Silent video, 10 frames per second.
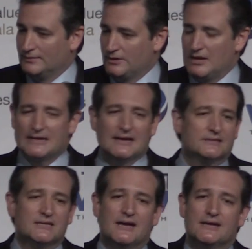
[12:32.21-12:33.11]
You know, I got to
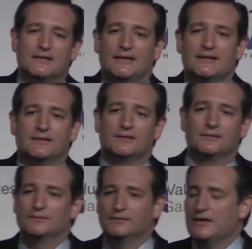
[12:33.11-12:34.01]
tell you, like
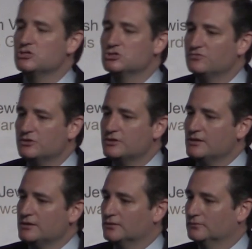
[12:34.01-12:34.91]
each of you
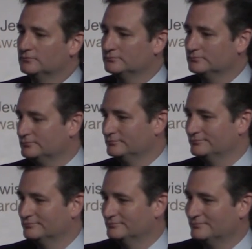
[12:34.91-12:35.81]
here,
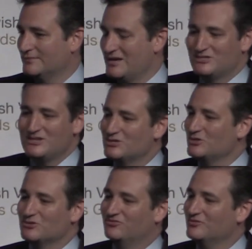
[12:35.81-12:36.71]
these
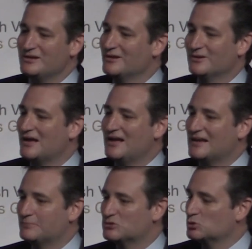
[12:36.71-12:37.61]
issues for me are not
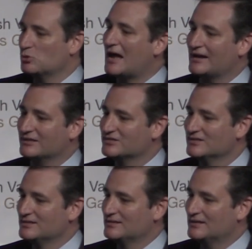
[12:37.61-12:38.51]
abstract
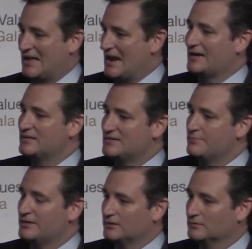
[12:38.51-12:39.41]
and
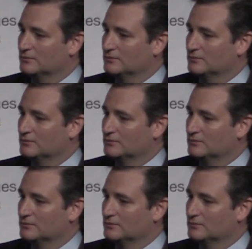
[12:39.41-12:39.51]
academic.